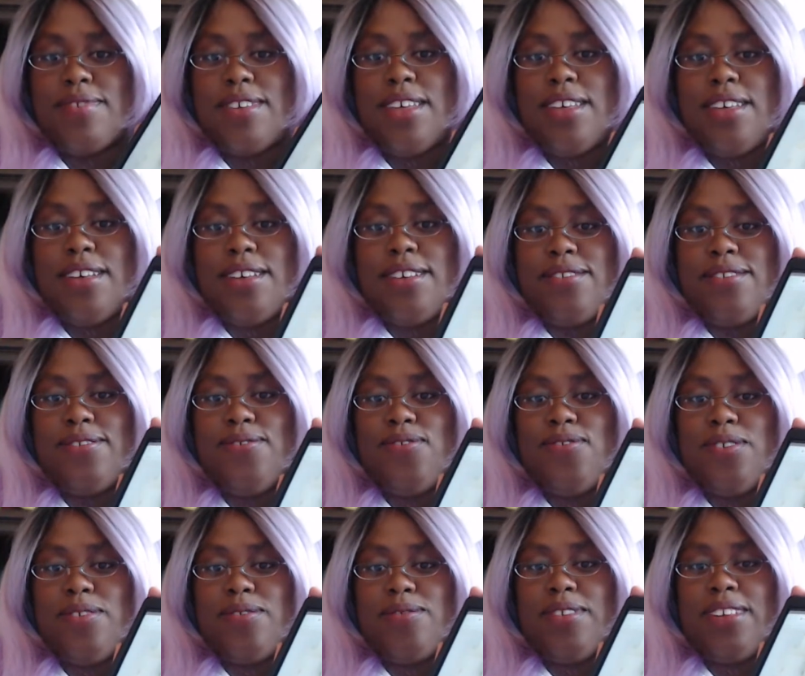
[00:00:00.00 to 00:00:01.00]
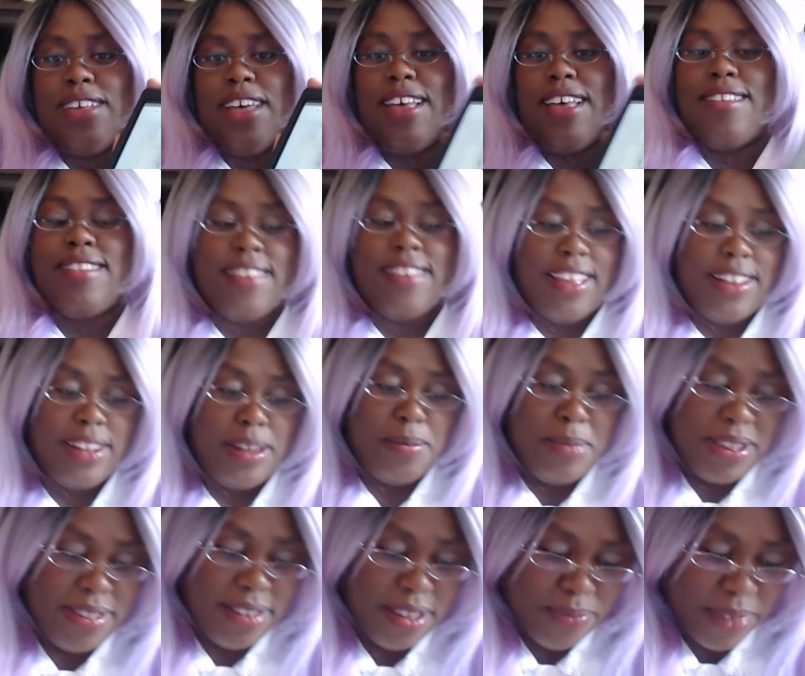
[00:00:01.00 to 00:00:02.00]
Oh, for God's sake. Let me
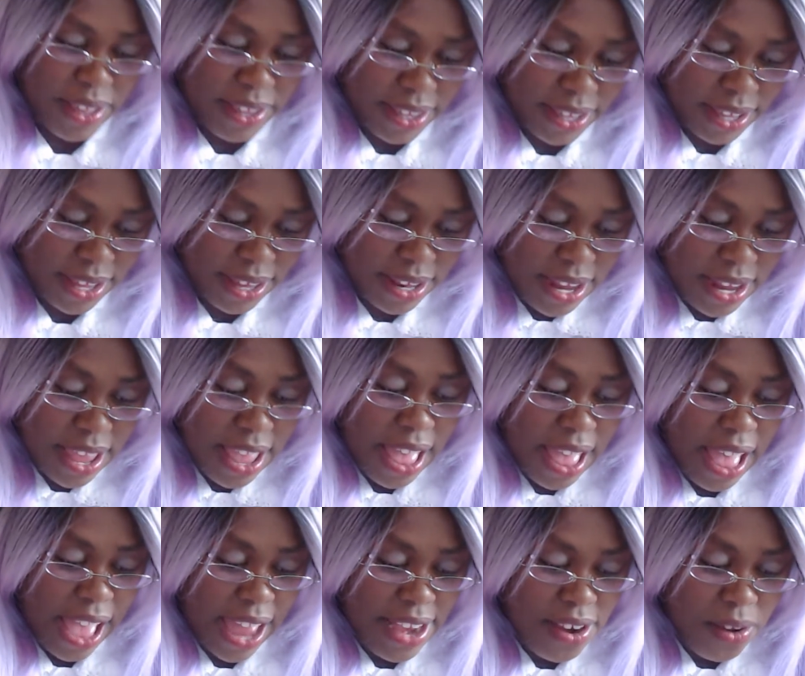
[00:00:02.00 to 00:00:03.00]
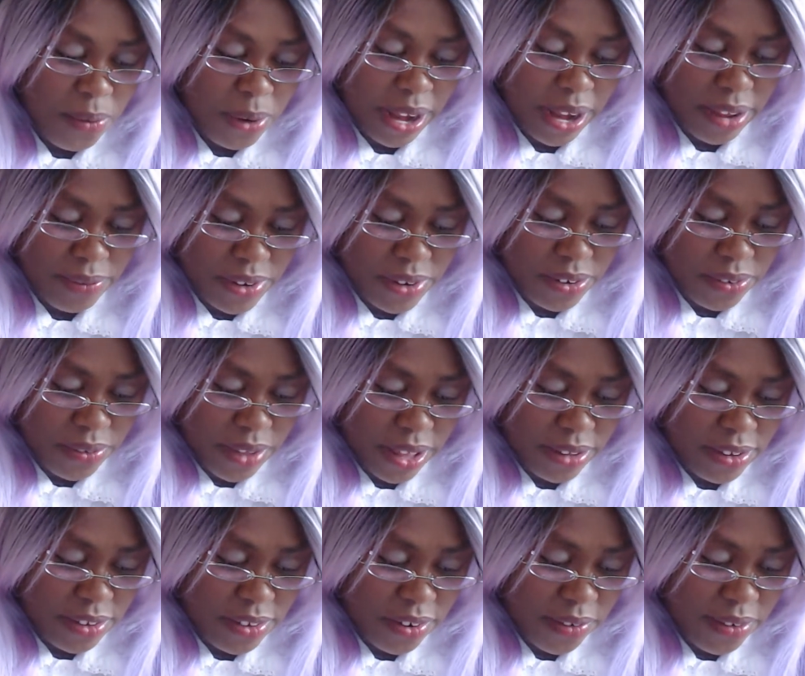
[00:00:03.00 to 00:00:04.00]
see if I can't. I know what I have to do. I have
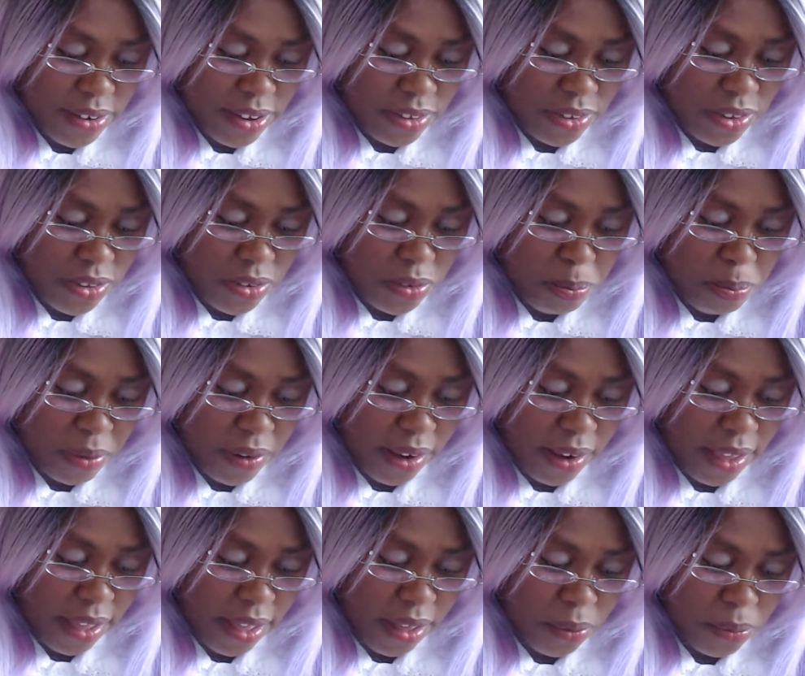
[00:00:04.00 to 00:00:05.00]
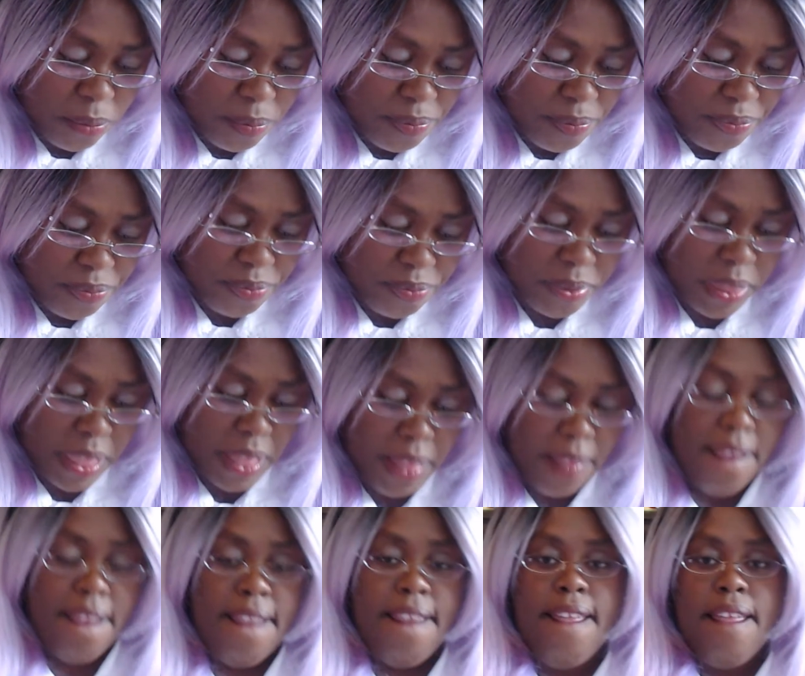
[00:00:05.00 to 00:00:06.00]
to turn this super low.
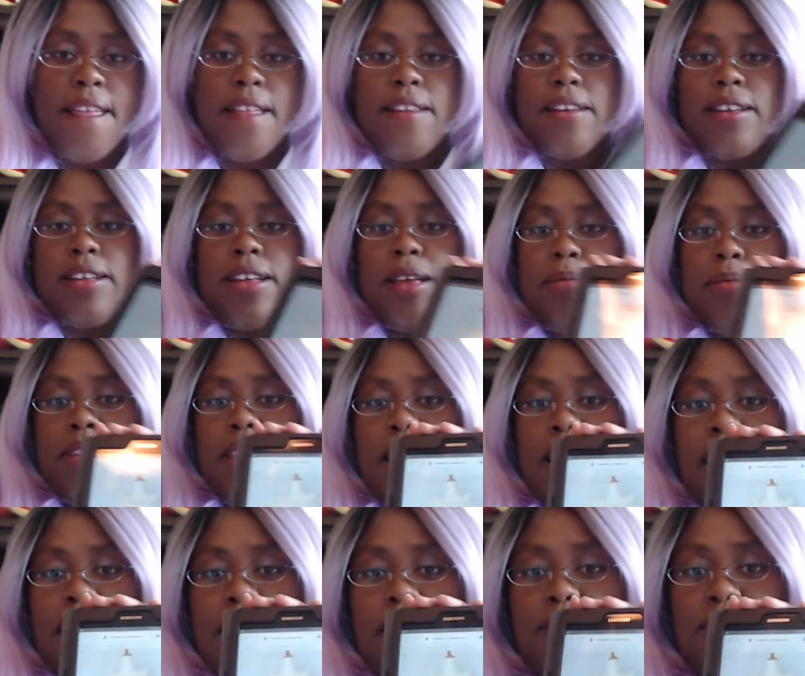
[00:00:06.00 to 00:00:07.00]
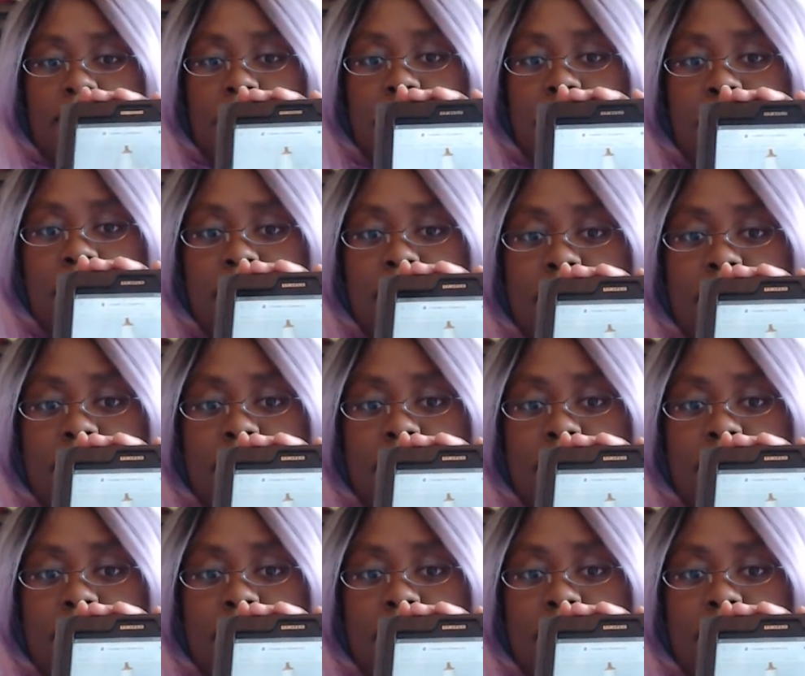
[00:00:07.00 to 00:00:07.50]
Comes in ivory,